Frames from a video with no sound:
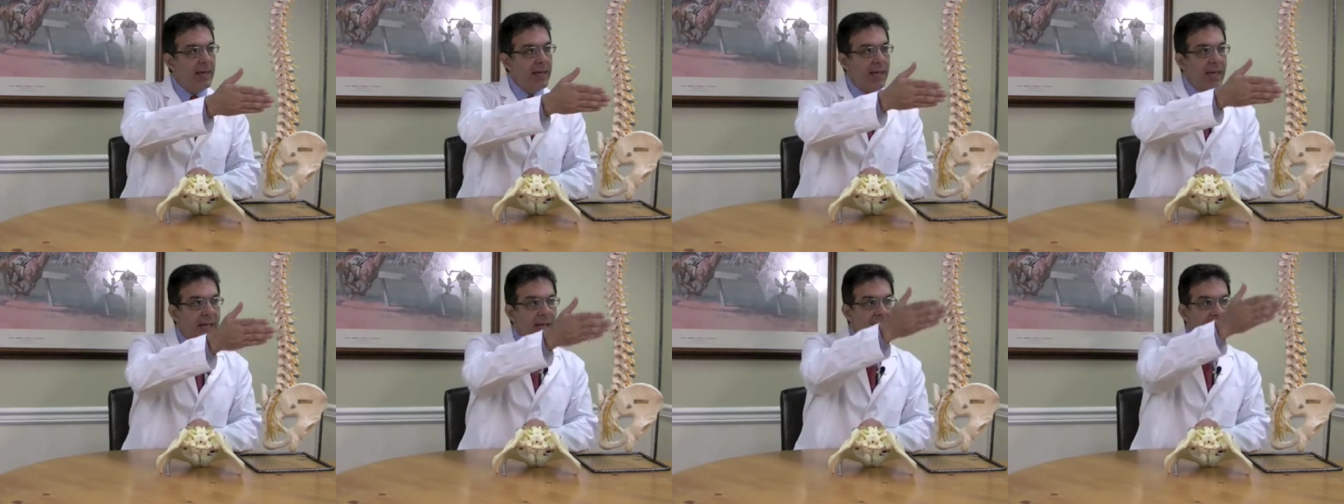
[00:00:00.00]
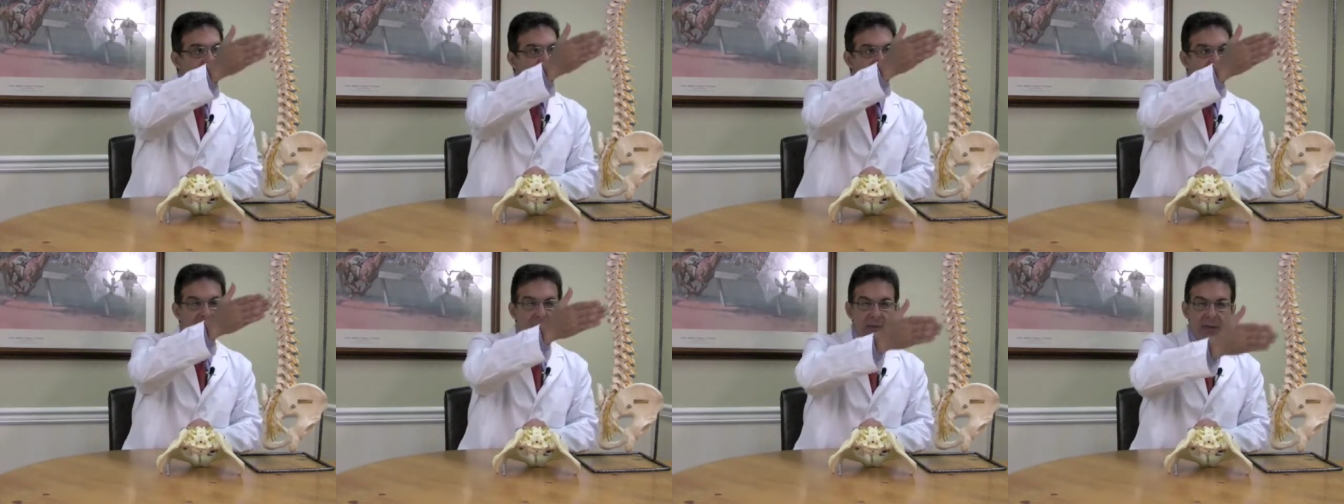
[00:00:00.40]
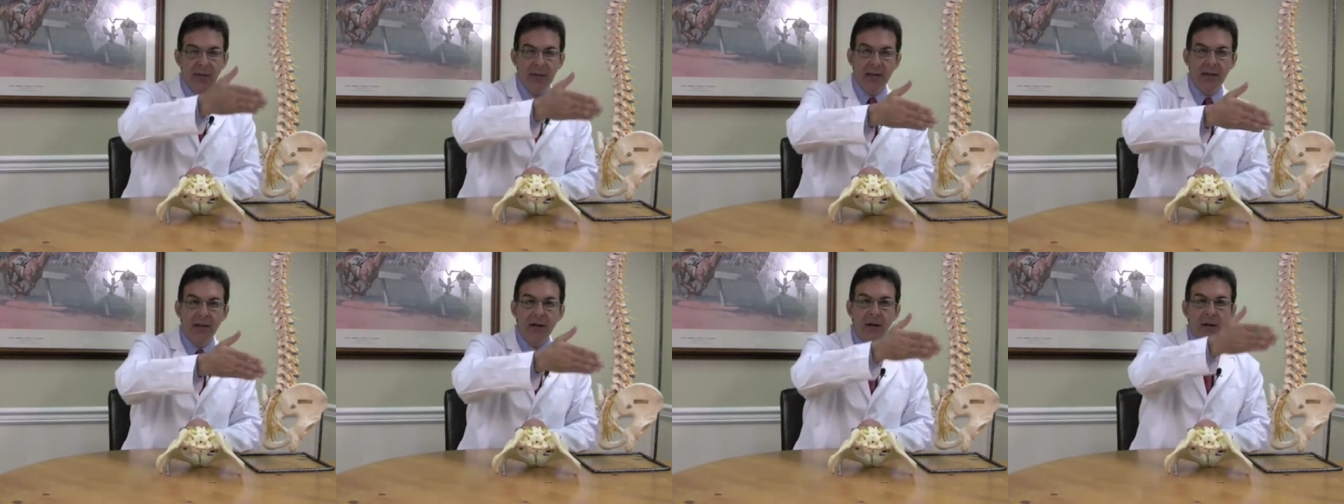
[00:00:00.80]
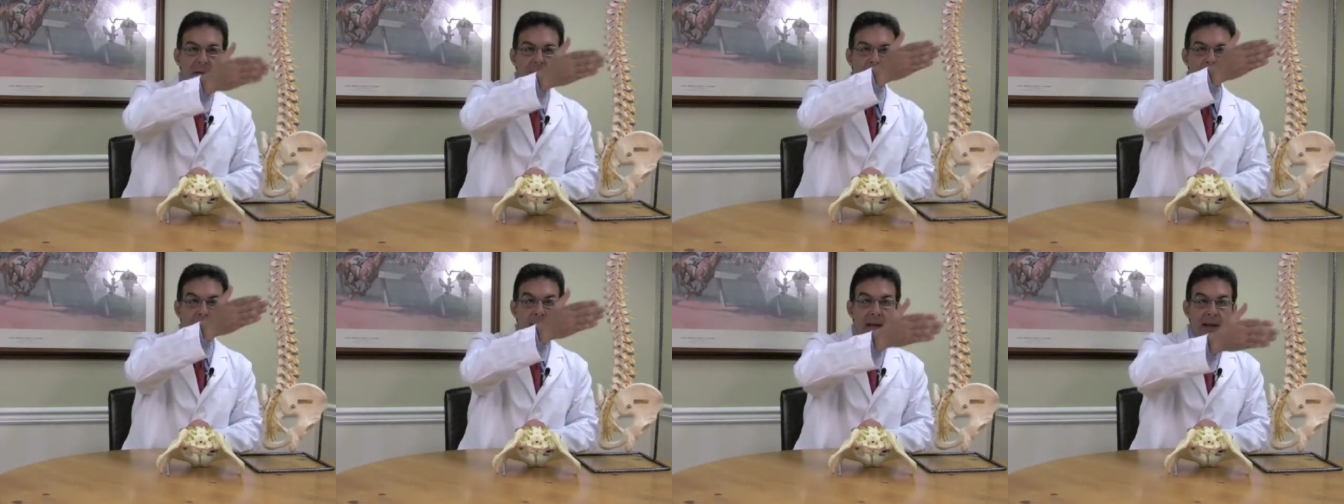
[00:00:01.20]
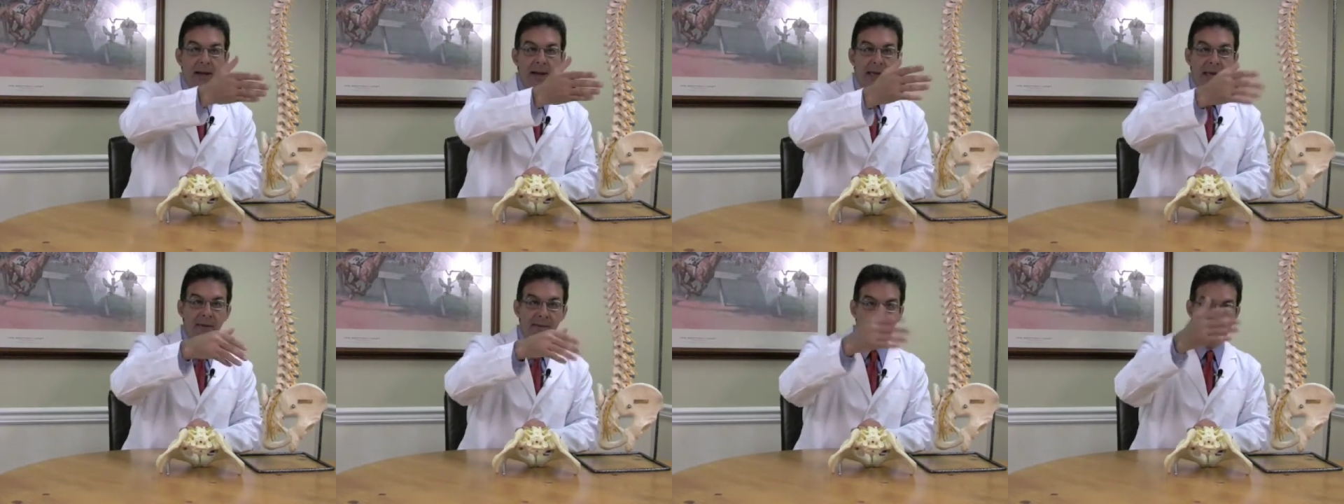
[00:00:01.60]
and
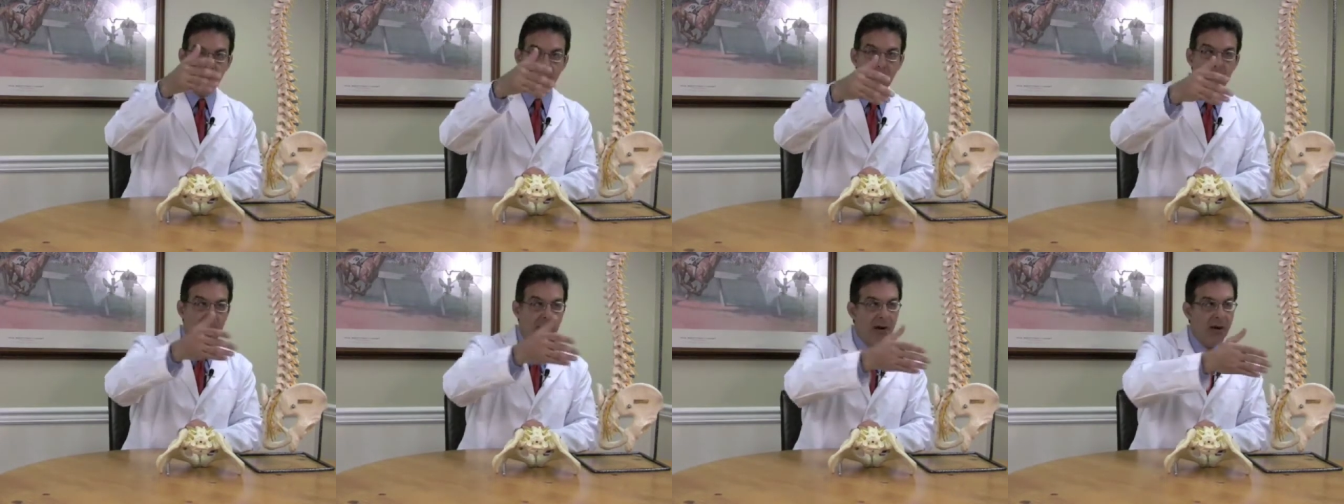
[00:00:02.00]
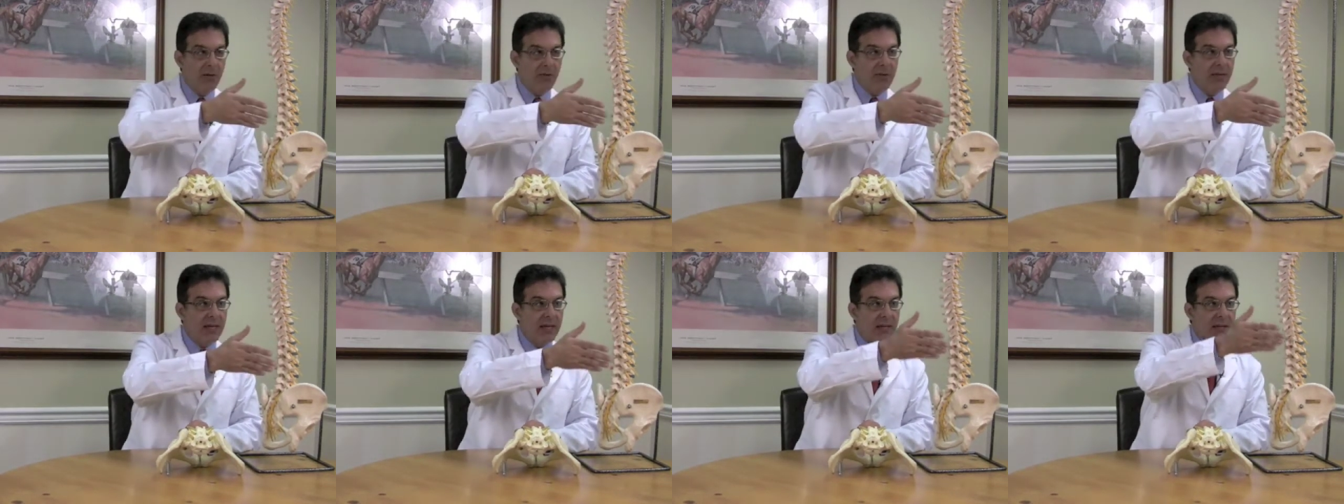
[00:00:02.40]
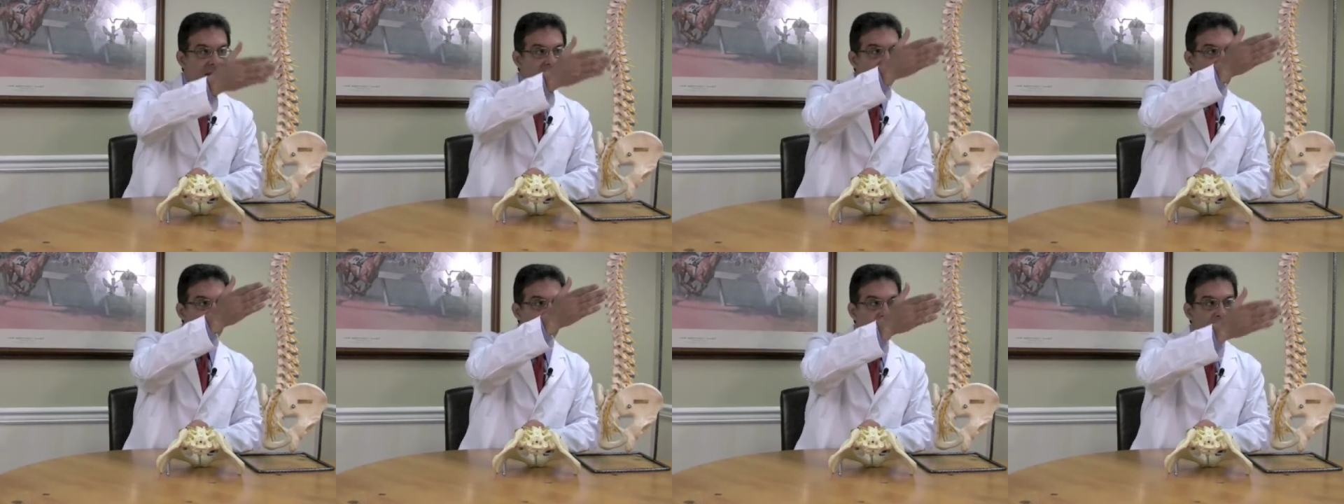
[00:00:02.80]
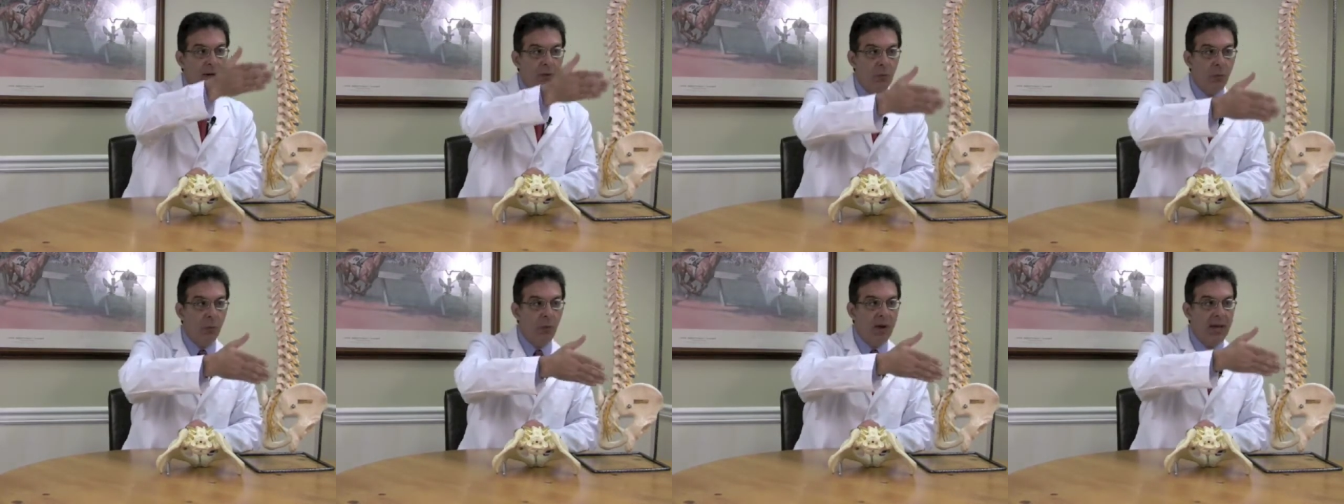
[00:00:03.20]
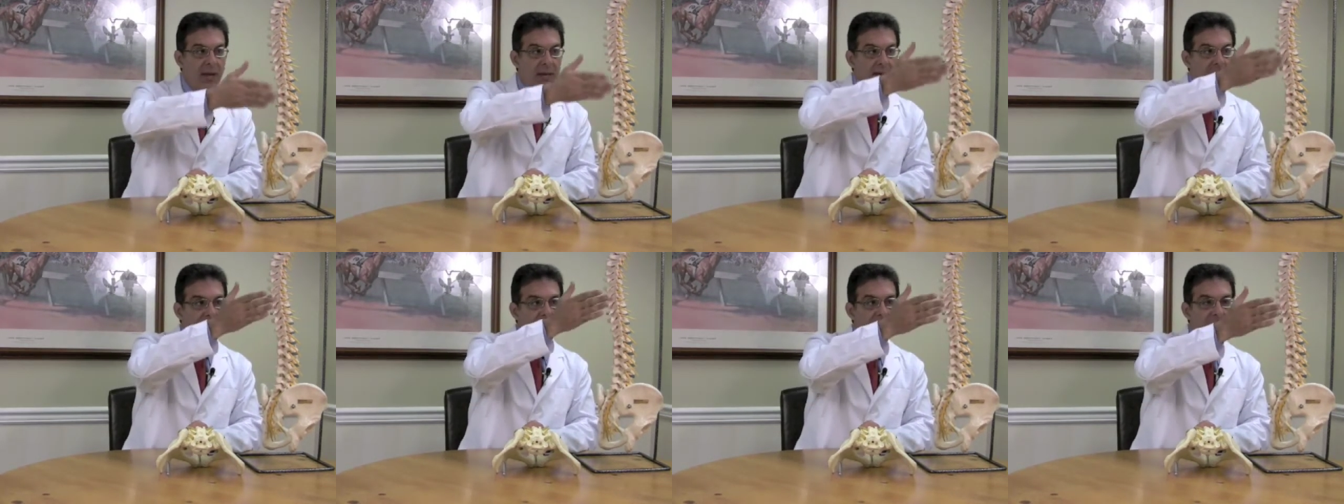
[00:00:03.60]
having to bear the incumbent
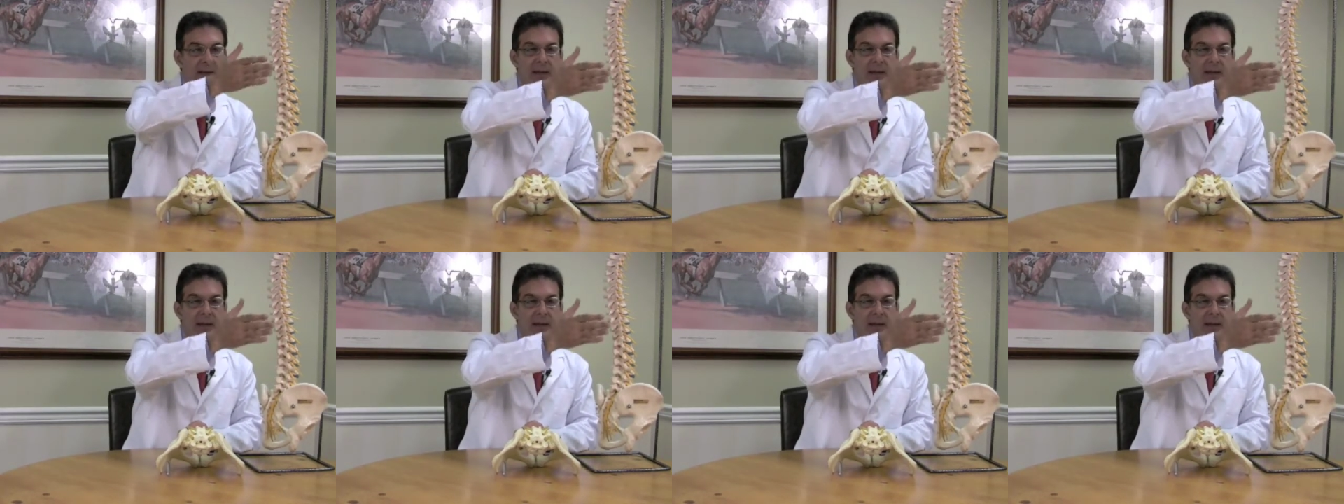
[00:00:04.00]
weight